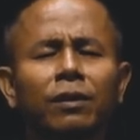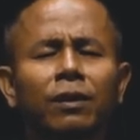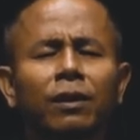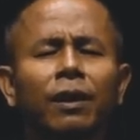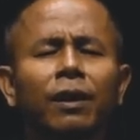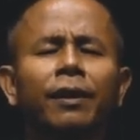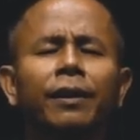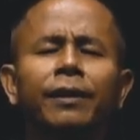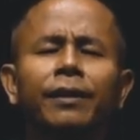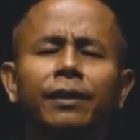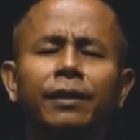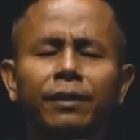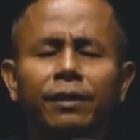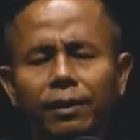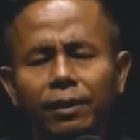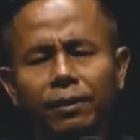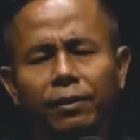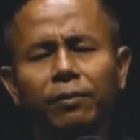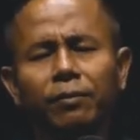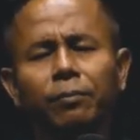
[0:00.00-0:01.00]
are
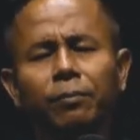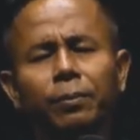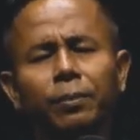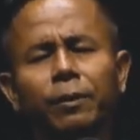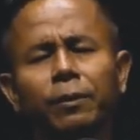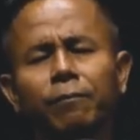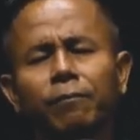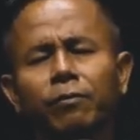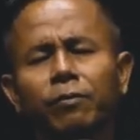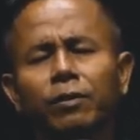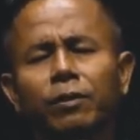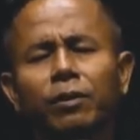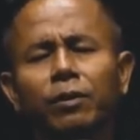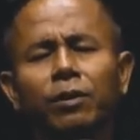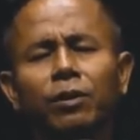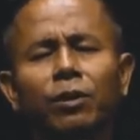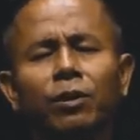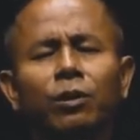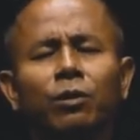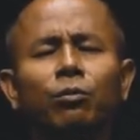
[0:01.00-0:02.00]
here
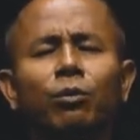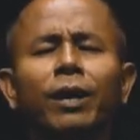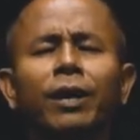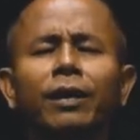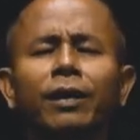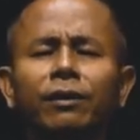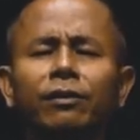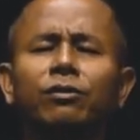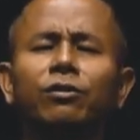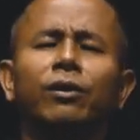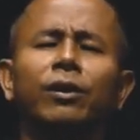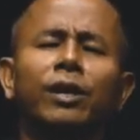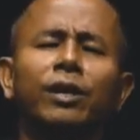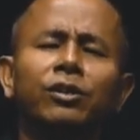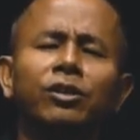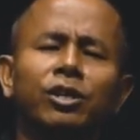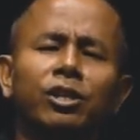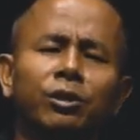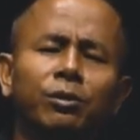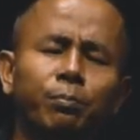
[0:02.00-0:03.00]
waiting to
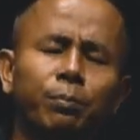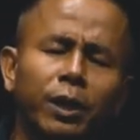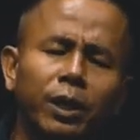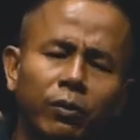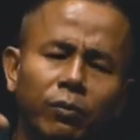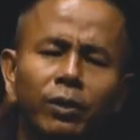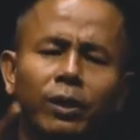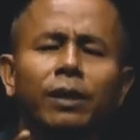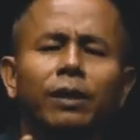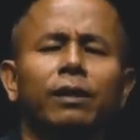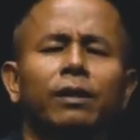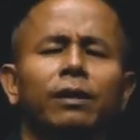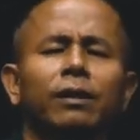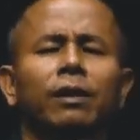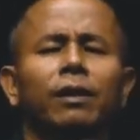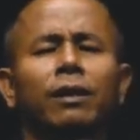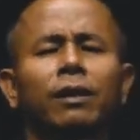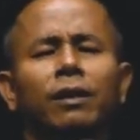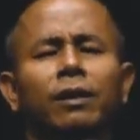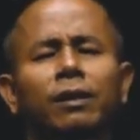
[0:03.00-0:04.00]
experience
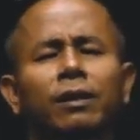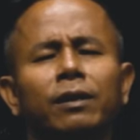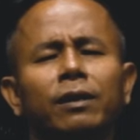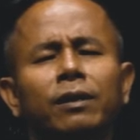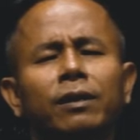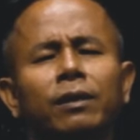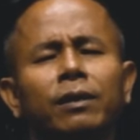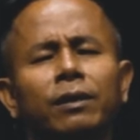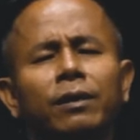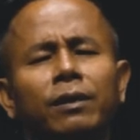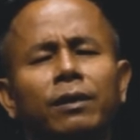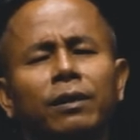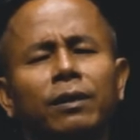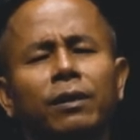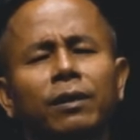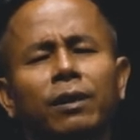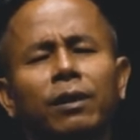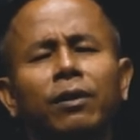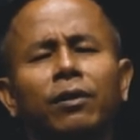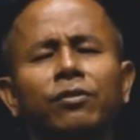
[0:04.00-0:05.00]

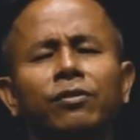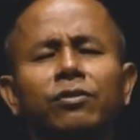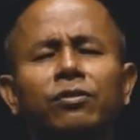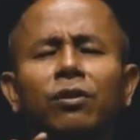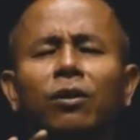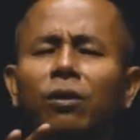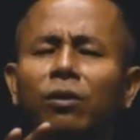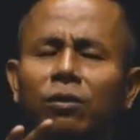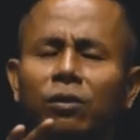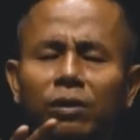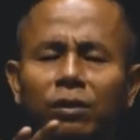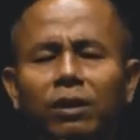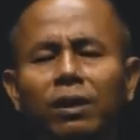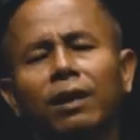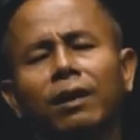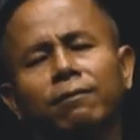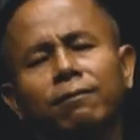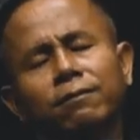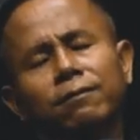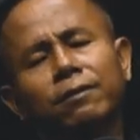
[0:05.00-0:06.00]
a stronger
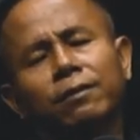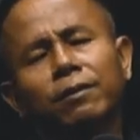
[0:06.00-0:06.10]
love,